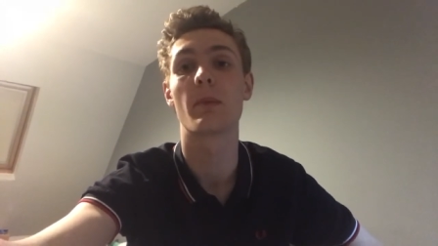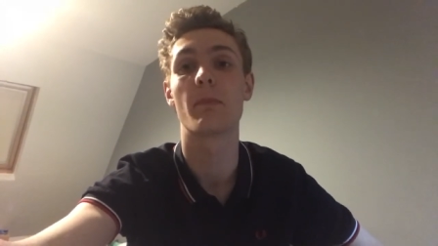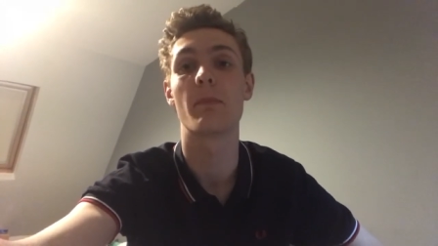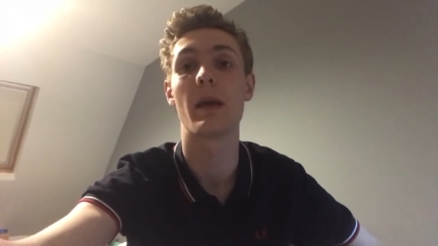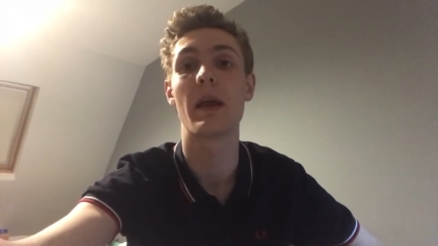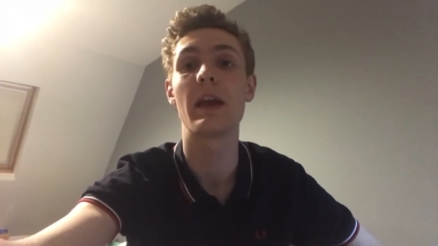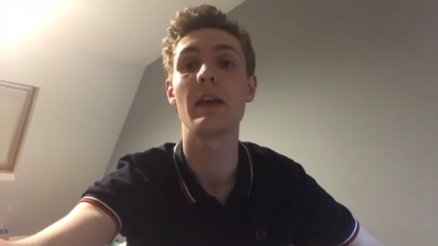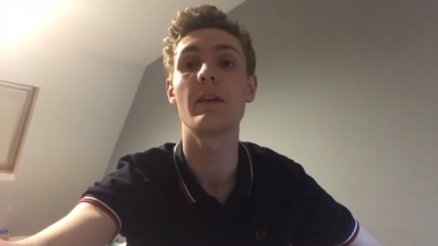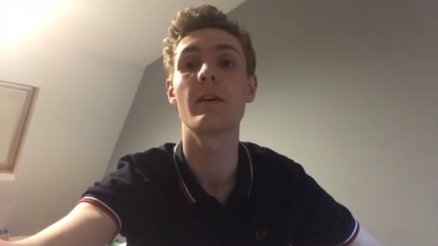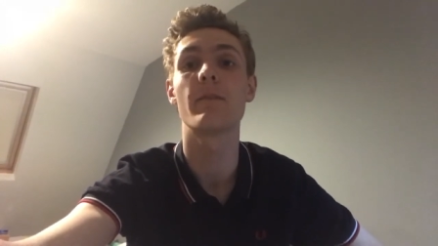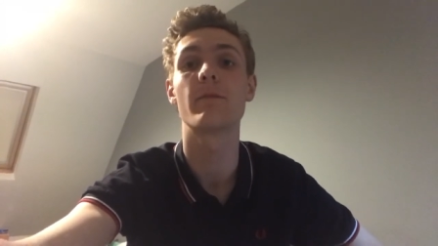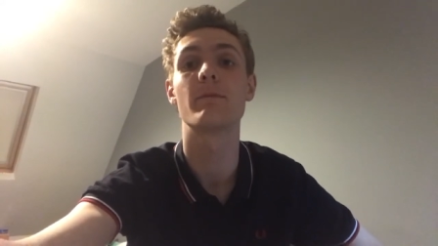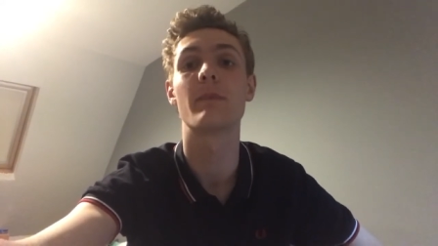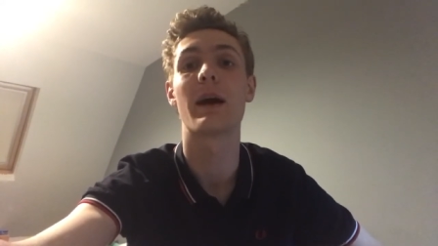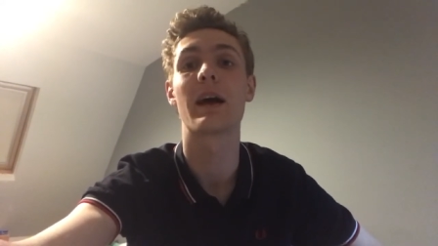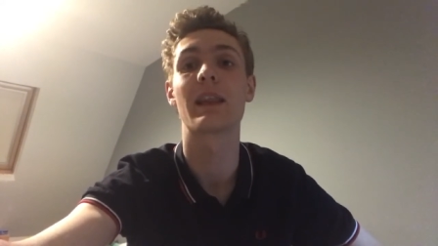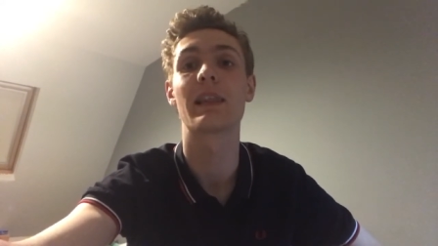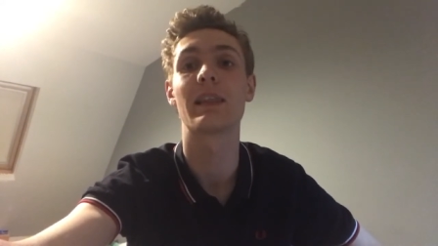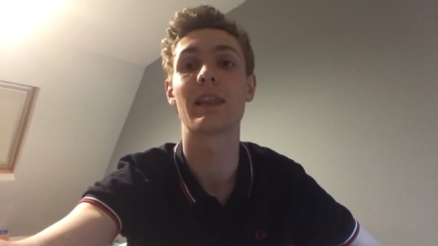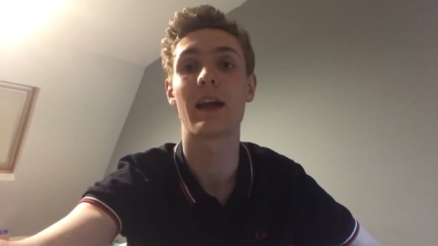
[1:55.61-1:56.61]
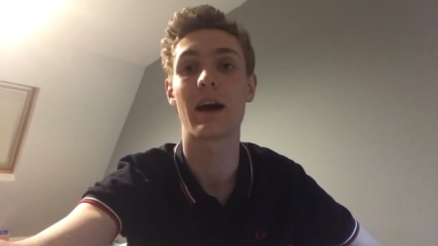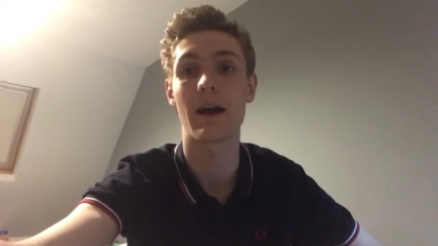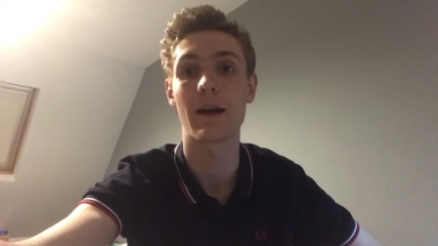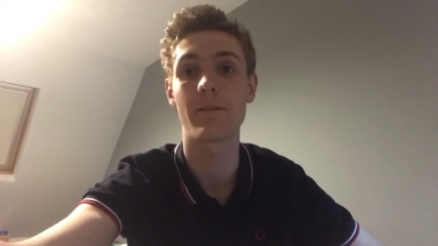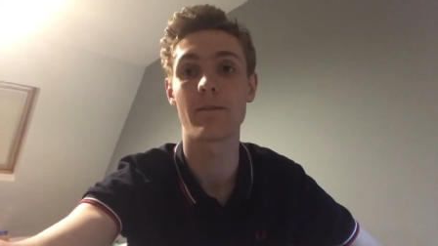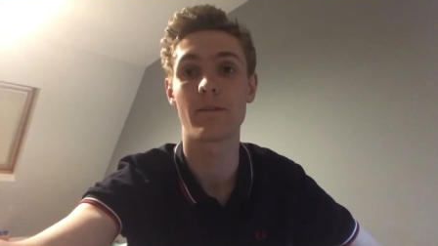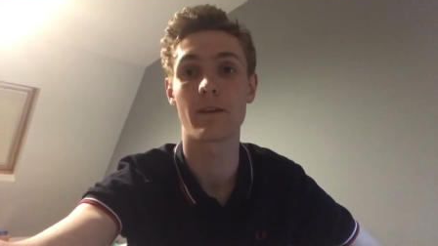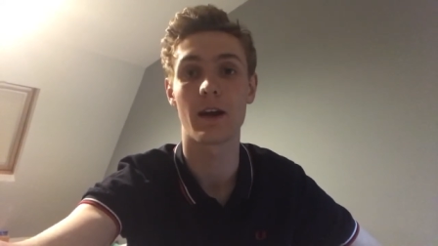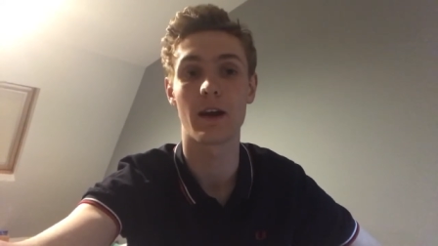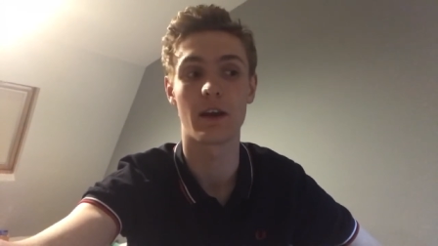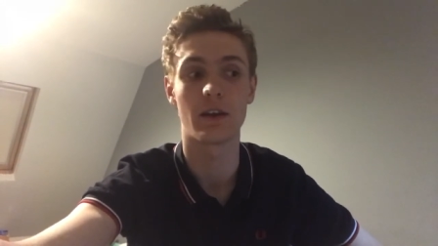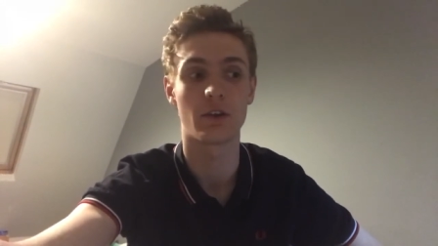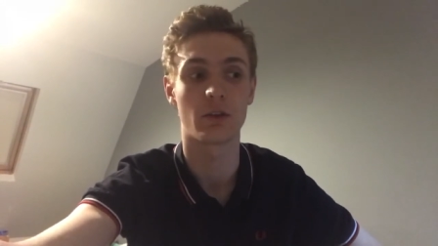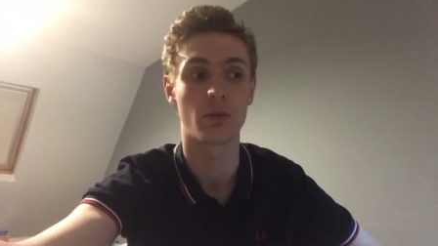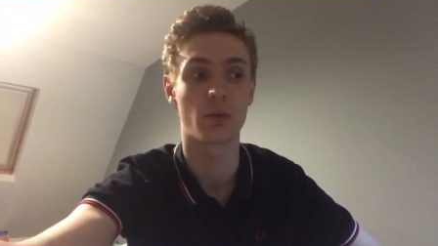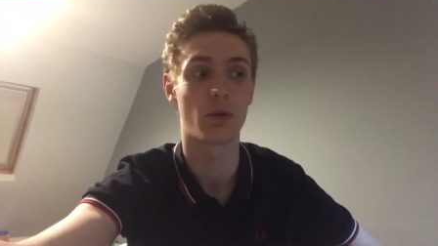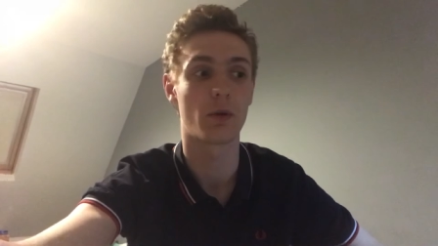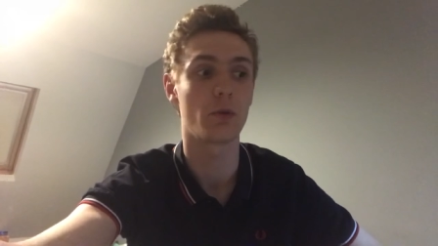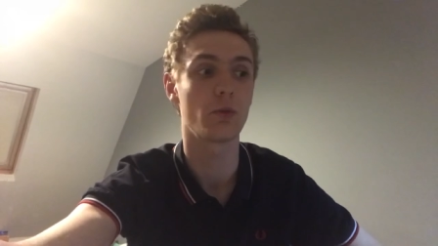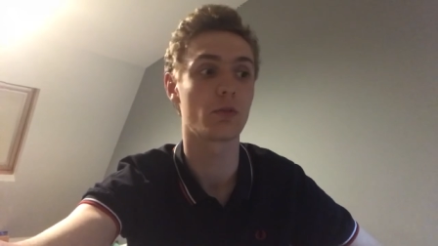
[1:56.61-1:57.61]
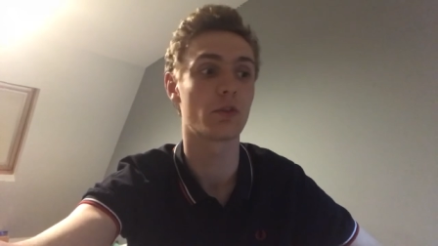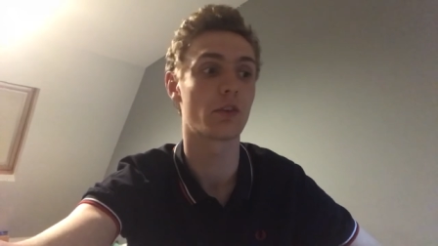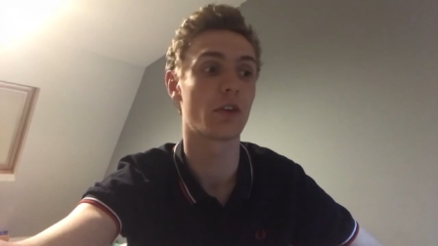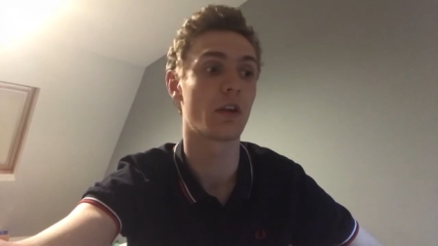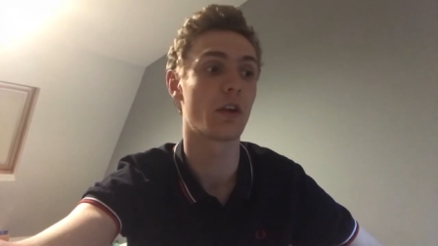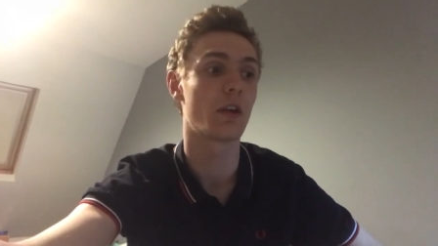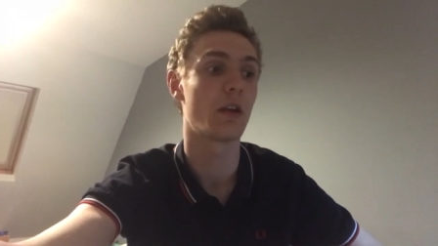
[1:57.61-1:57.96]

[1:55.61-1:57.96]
bane of my life, end quote,